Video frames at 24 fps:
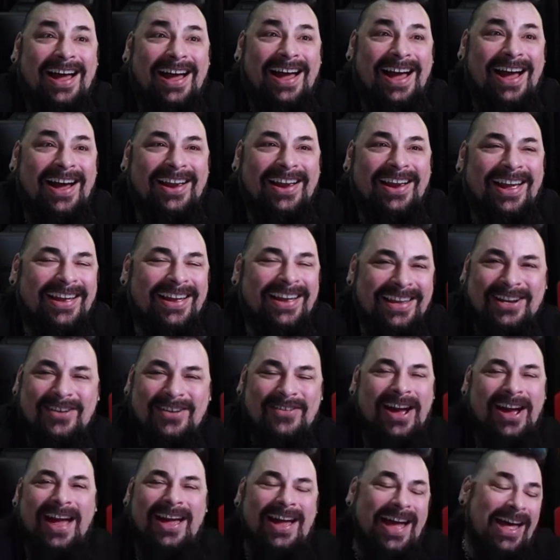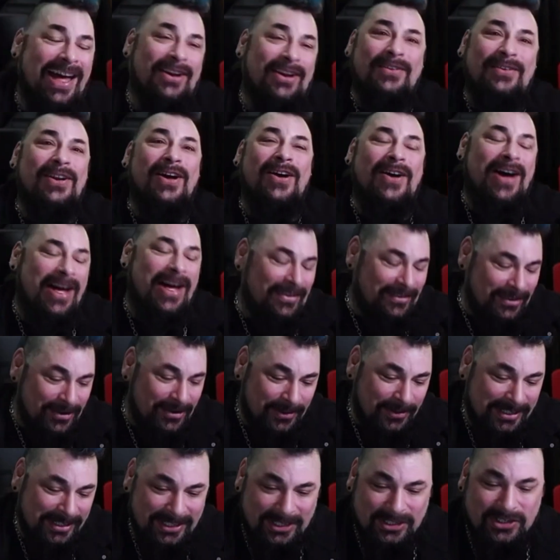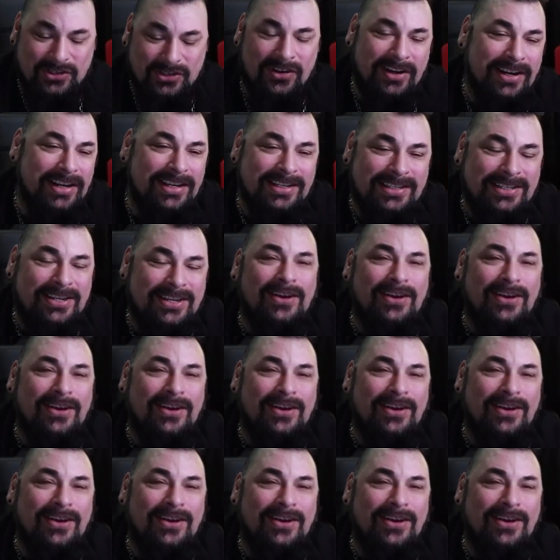Okay. Anyway, I don't know. I don't know what his history is.